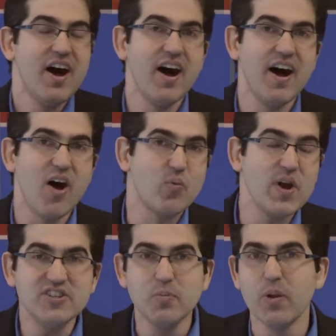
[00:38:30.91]
uh, a
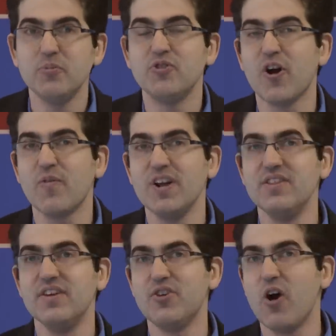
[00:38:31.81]
reasonable observer
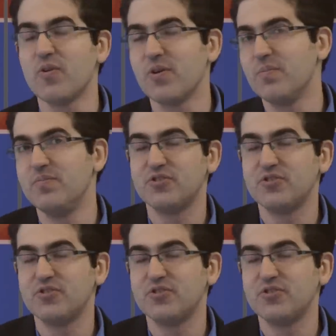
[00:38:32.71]
in the Dover